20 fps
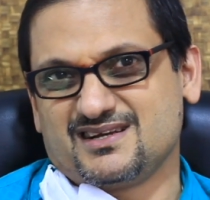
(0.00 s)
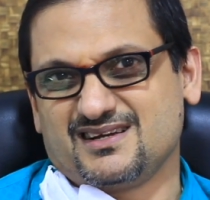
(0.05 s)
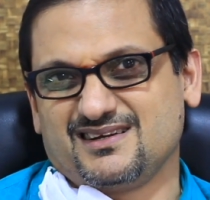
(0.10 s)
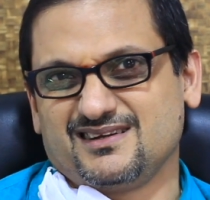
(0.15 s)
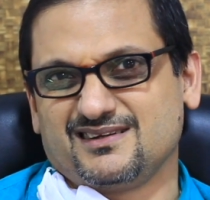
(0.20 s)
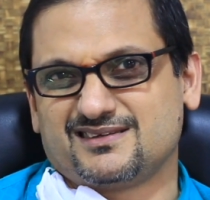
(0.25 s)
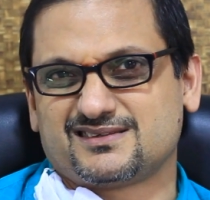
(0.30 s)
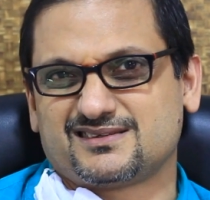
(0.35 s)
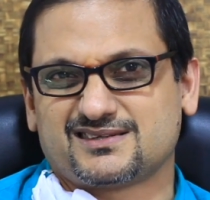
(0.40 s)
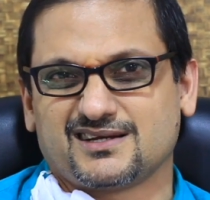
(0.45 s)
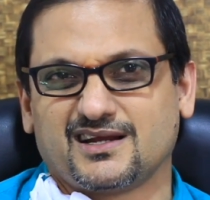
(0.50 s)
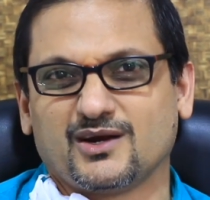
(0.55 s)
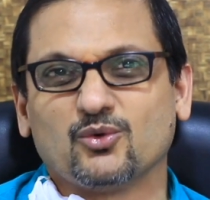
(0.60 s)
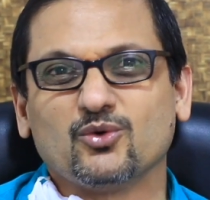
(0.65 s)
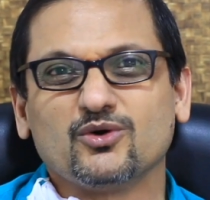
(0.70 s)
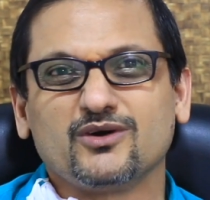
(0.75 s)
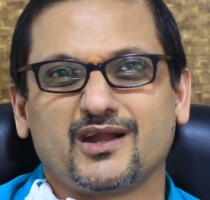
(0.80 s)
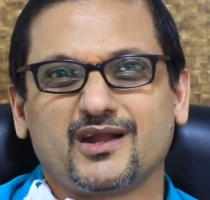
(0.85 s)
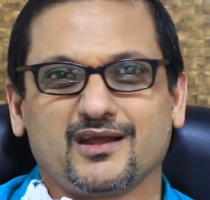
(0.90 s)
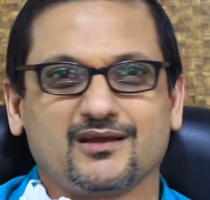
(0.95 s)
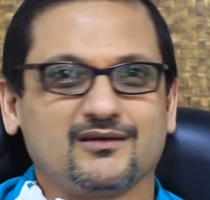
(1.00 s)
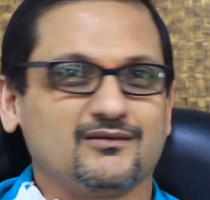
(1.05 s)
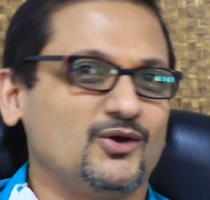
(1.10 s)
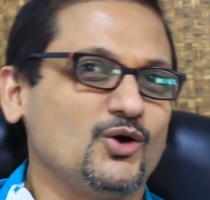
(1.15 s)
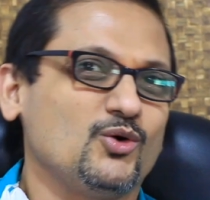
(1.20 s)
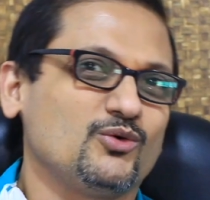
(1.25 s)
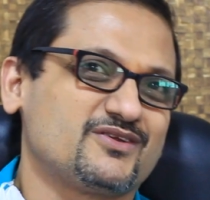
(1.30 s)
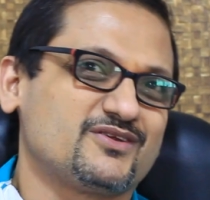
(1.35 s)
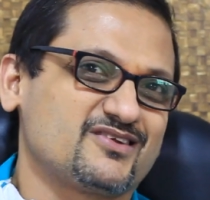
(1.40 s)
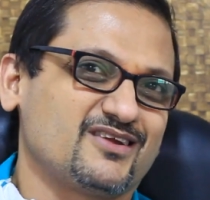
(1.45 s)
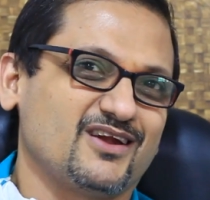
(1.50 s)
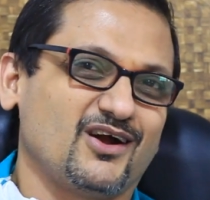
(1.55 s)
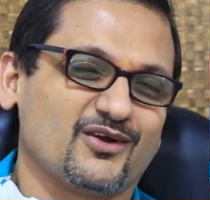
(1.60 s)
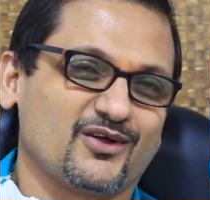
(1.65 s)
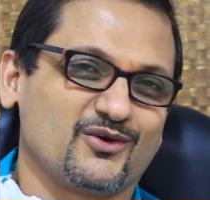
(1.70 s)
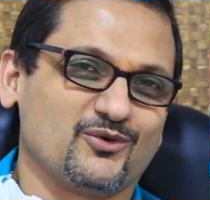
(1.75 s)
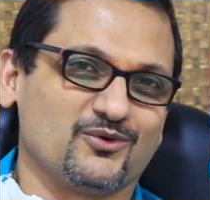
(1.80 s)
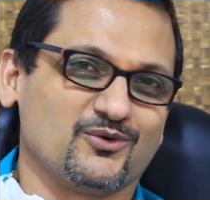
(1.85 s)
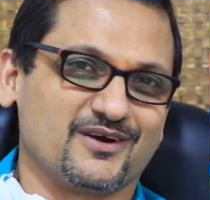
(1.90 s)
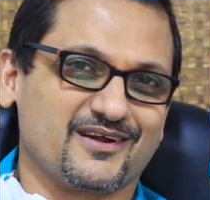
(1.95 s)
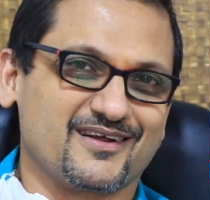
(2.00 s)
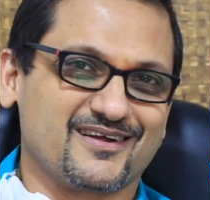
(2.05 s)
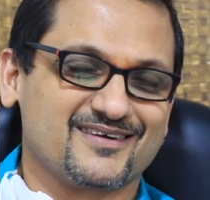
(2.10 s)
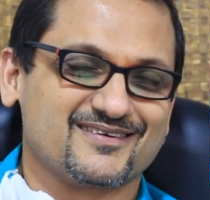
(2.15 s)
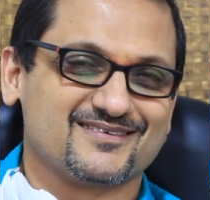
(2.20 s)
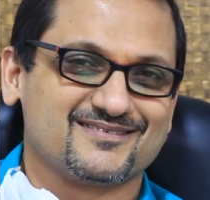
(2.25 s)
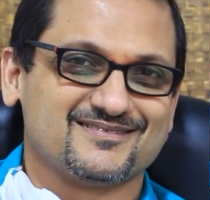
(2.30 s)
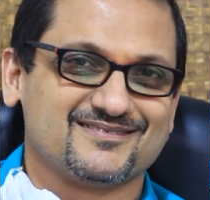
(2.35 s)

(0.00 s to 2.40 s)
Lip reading: It's an oldie. No, it's not an oldie.